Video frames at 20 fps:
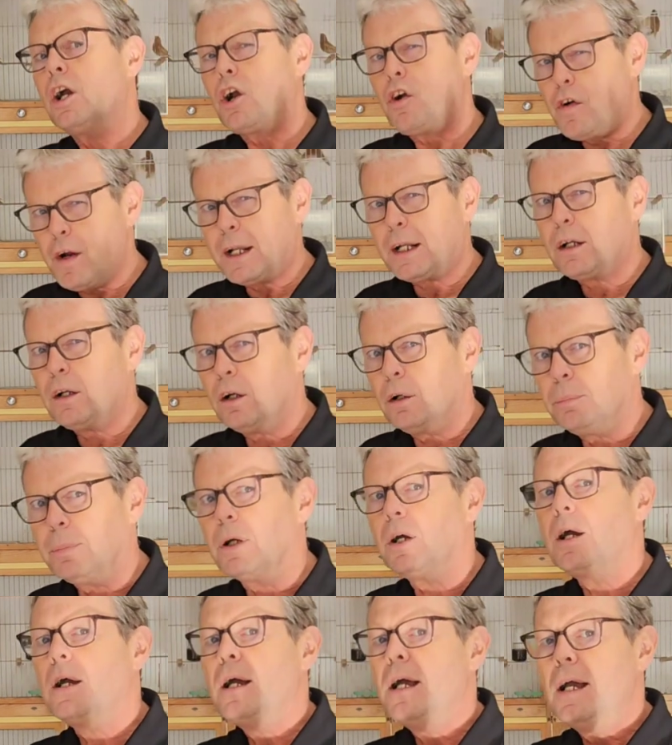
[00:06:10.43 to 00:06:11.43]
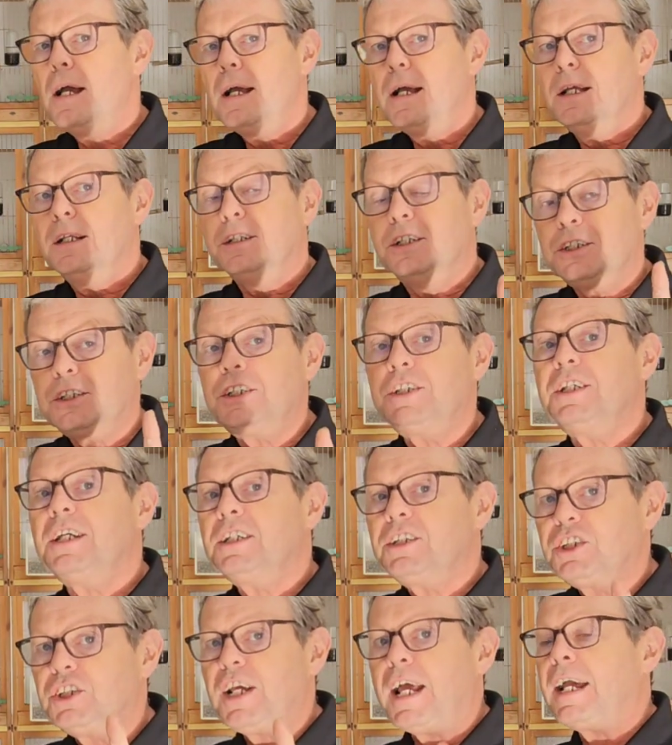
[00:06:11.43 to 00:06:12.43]
Great club. This is their
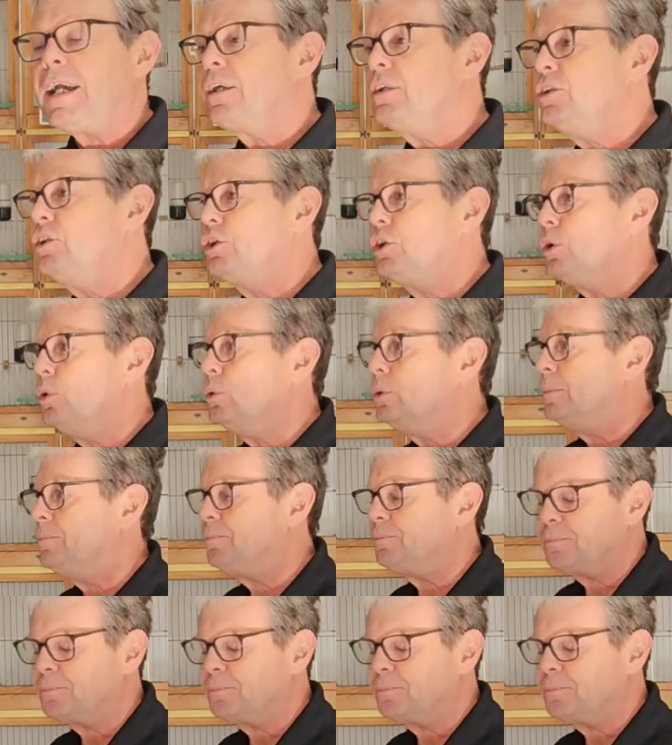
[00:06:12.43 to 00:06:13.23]
second show.